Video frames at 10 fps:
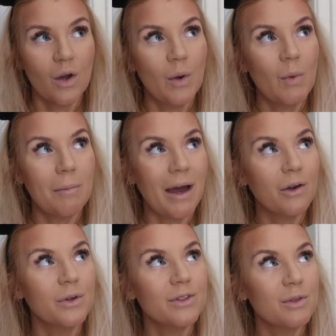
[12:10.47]
what
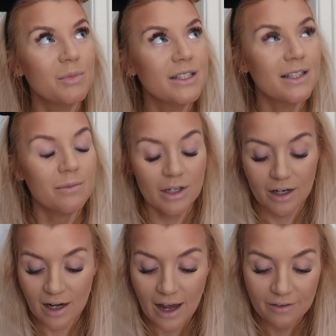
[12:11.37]
MAC ones would be similar?
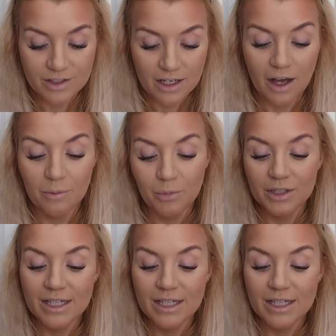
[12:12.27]
I'll put